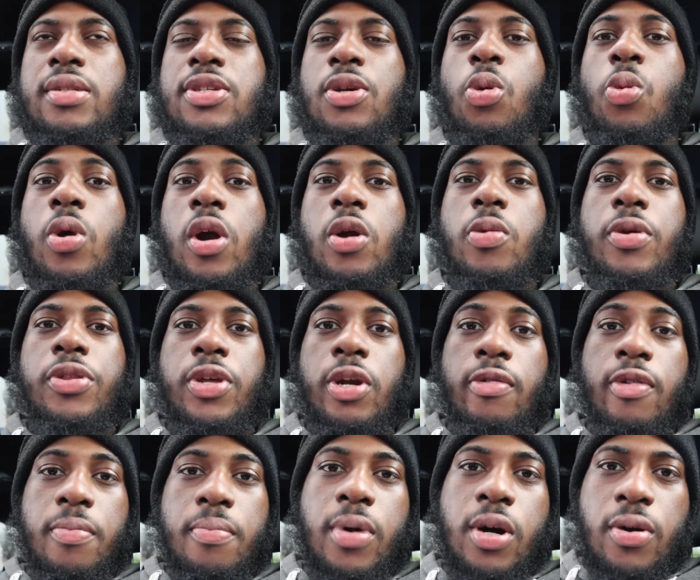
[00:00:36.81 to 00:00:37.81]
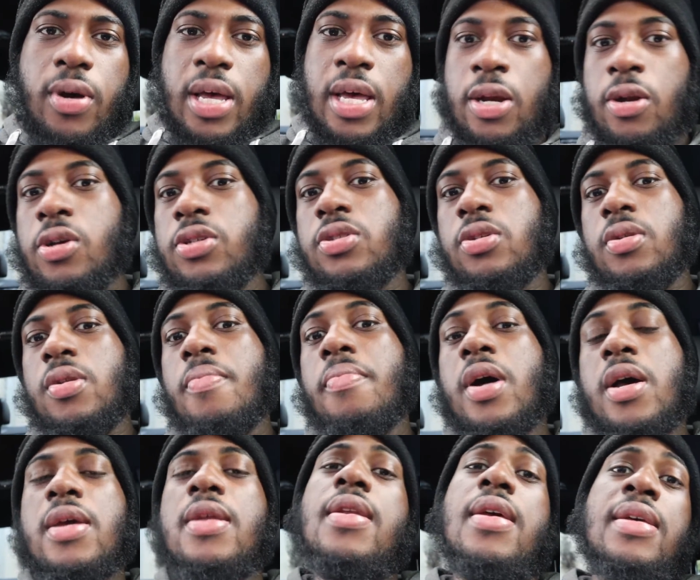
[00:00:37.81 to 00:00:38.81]
to work with her remote and also the
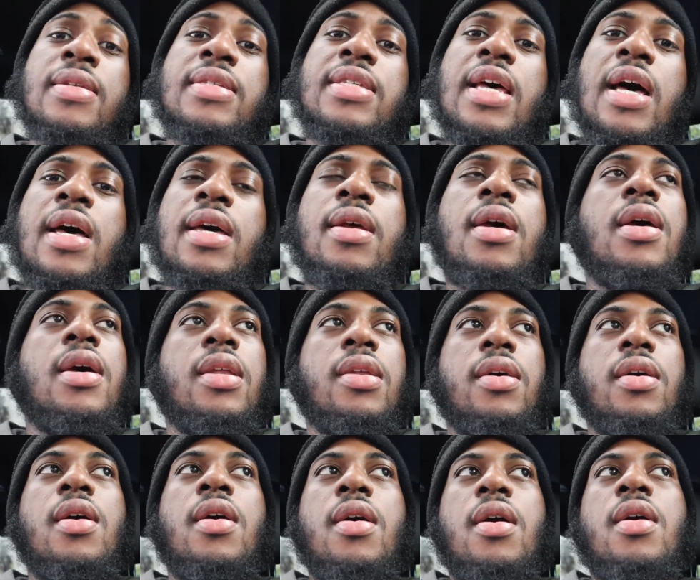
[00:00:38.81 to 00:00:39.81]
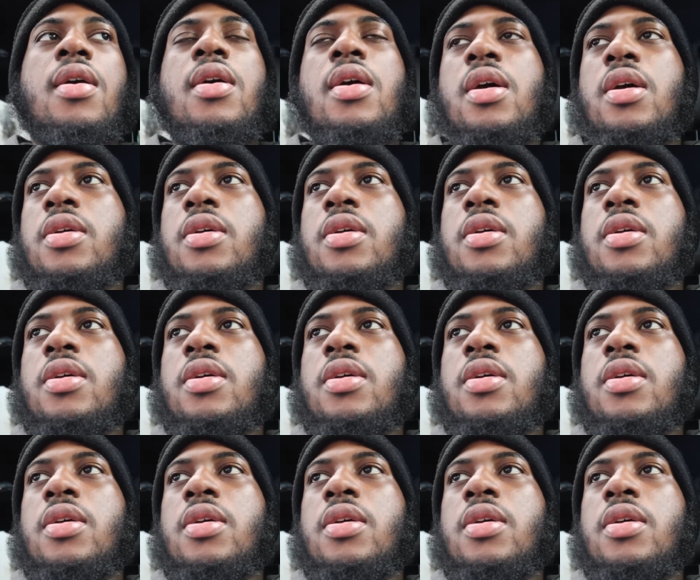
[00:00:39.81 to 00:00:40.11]
button inside the car.